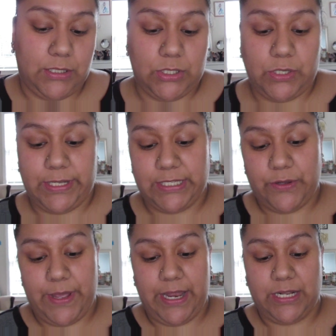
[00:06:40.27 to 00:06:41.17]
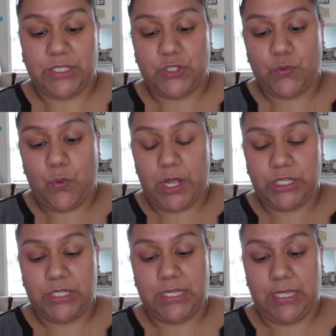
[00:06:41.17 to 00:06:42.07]
So let's go ahead and
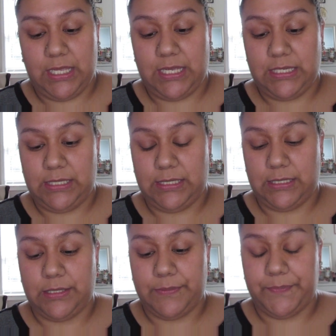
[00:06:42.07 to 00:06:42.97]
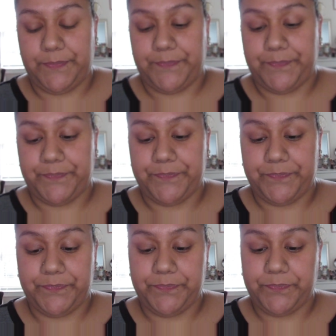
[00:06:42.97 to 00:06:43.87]
swatch this.
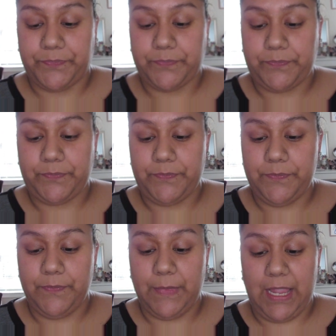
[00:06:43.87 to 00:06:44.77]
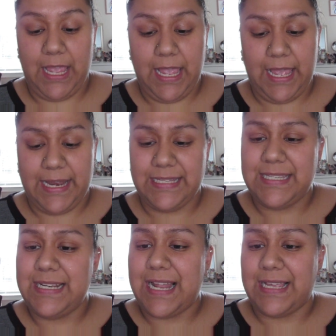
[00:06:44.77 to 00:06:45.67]
And
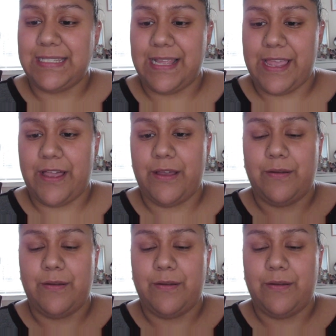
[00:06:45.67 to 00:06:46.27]
it's a nice like